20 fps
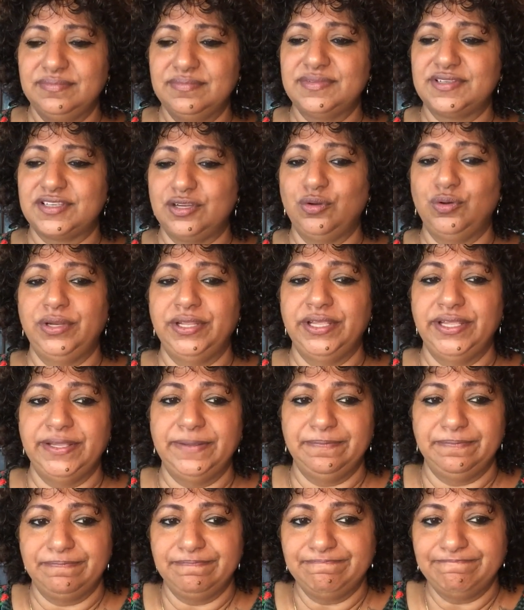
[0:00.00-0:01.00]

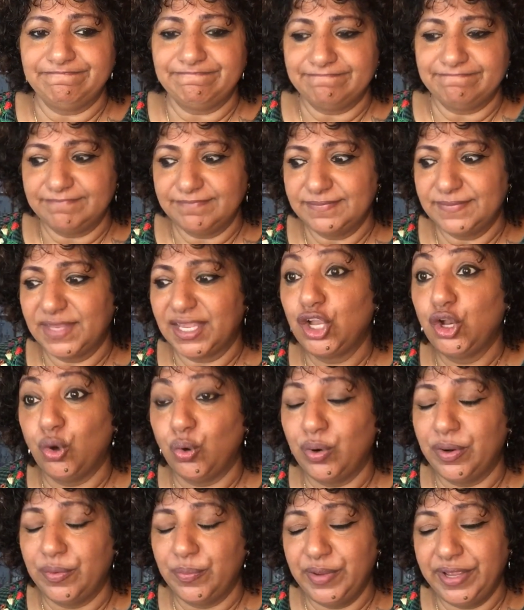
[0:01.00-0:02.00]
slowly
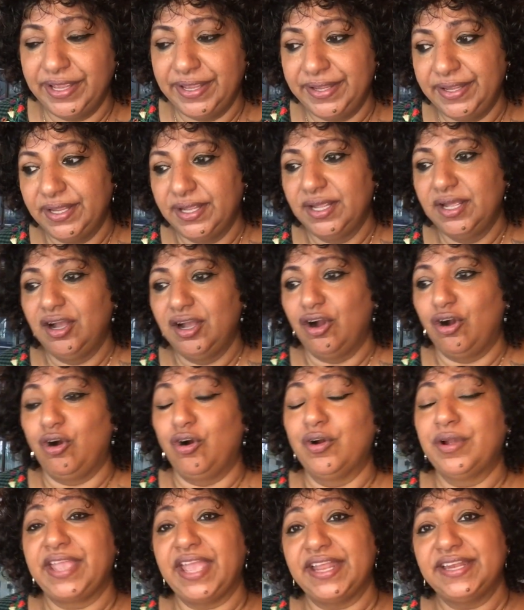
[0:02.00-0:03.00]
go away
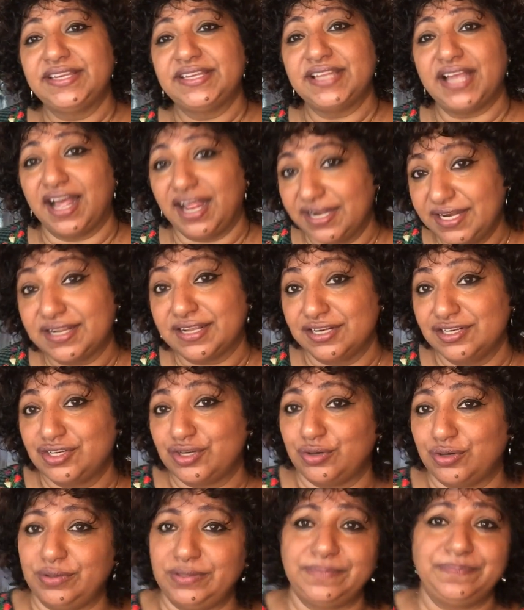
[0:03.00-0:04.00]
or get under
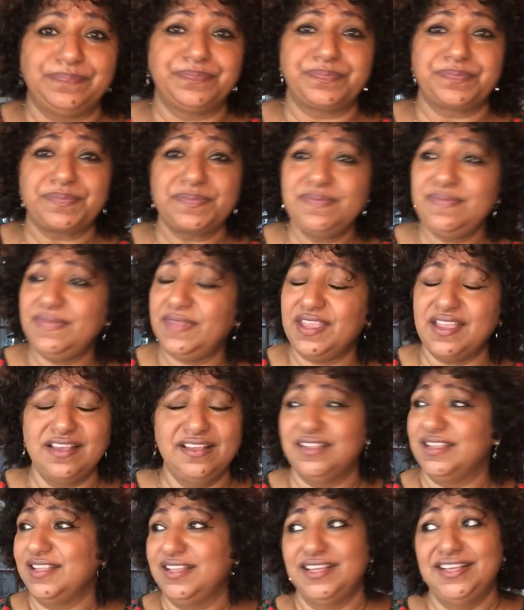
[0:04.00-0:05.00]
control
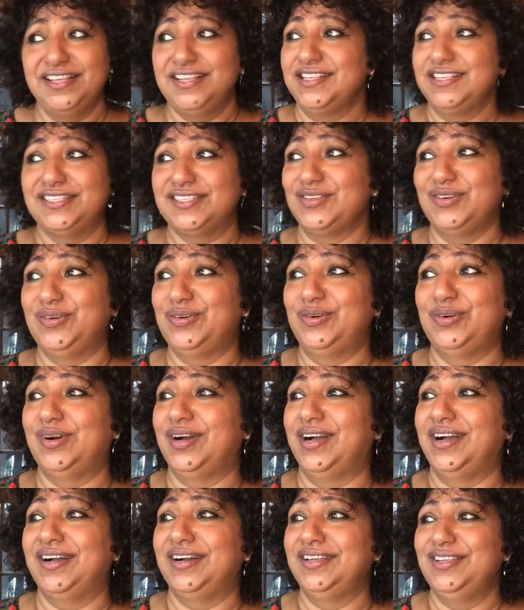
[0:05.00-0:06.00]

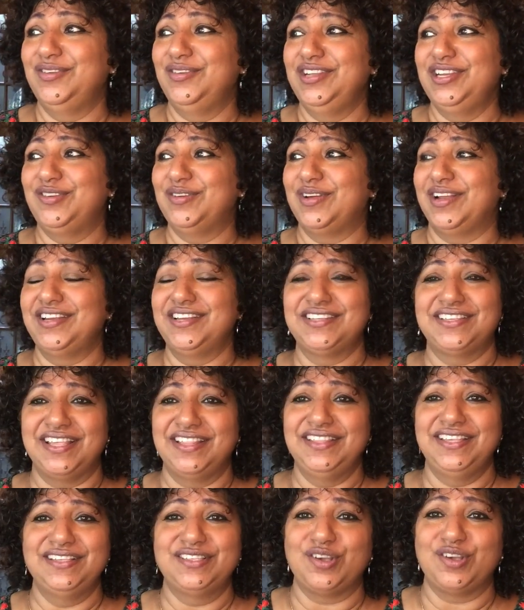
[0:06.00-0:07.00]
so uh, you need to
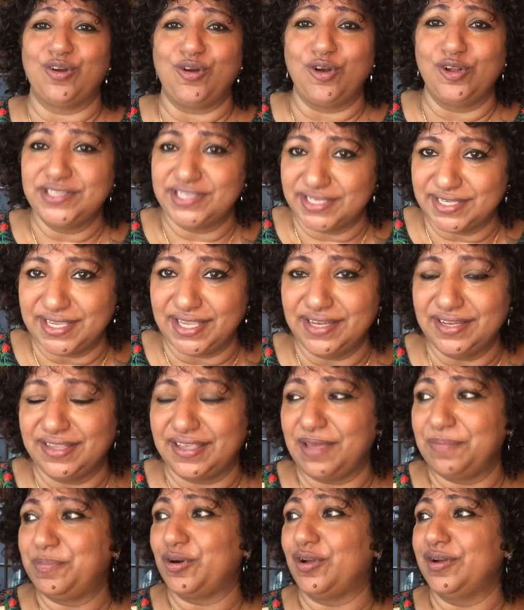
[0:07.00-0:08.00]
understand these are all
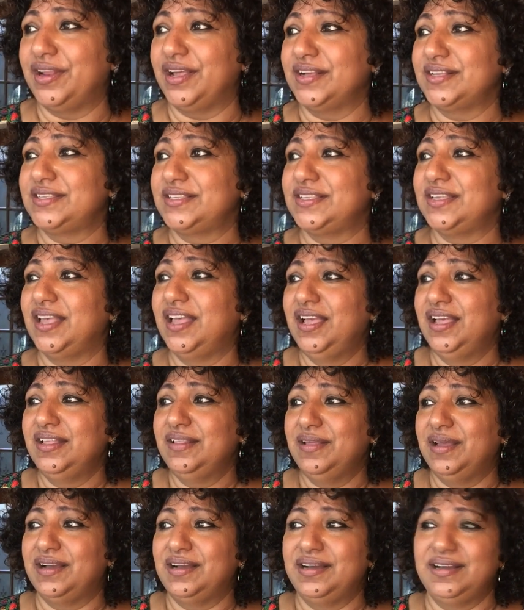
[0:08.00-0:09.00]
skincare products.
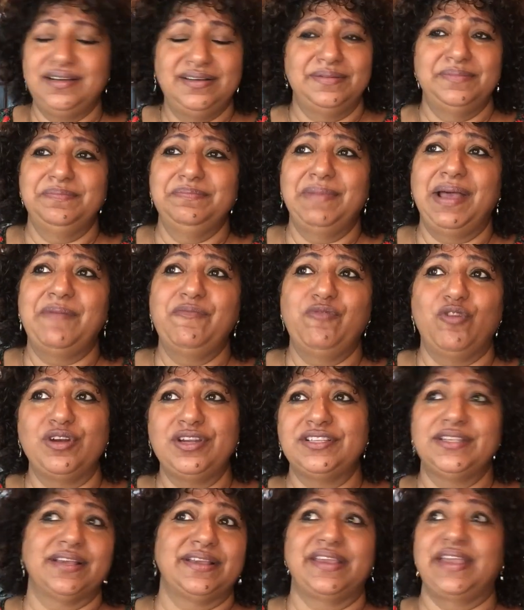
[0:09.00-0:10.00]
Uh, Ma'am, what
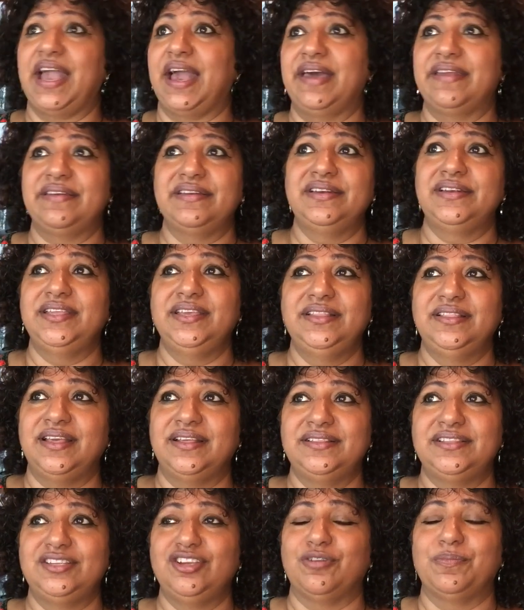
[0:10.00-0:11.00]
is a guarantee
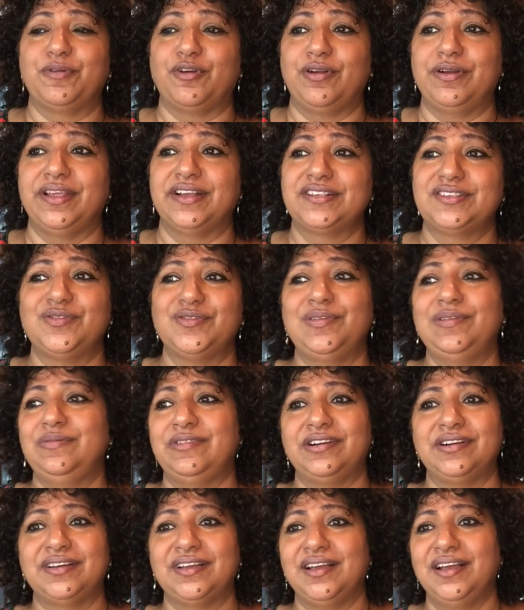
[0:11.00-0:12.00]
that your products will
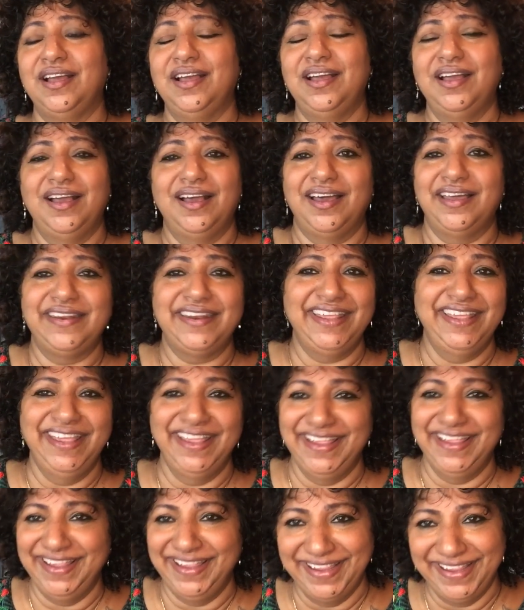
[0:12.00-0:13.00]
work?
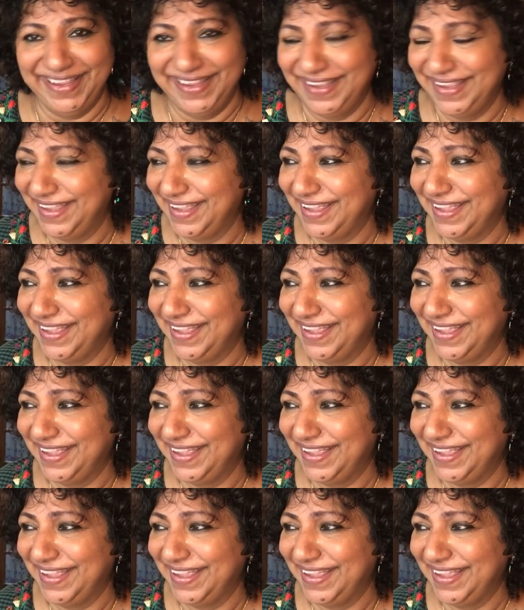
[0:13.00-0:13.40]
Array,